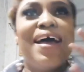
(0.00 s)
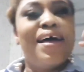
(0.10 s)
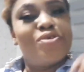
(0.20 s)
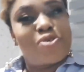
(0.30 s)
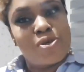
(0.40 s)

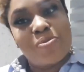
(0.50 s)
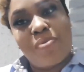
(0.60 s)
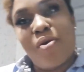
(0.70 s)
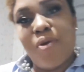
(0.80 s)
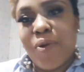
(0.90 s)
so
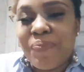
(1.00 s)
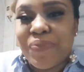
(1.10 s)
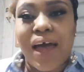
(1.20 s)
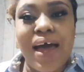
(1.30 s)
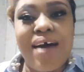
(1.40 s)
tomorrow
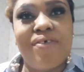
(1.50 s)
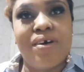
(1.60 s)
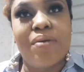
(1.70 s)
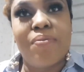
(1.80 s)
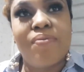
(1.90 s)
I have
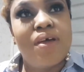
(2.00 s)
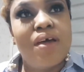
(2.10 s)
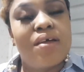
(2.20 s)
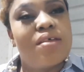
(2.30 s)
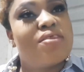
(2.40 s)
um,
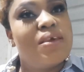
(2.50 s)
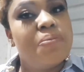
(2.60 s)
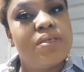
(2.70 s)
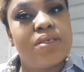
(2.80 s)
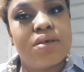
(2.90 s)
a
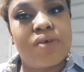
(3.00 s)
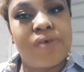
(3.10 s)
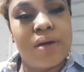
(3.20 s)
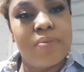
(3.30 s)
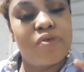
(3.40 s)
themed
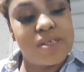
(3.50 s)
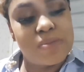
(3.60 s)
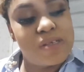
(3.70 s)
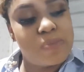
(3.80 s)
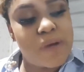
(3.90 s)
um,
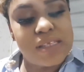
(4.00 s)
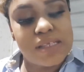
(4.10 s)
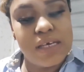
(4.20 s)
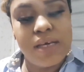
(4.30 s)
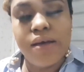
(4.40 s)
Christmas party,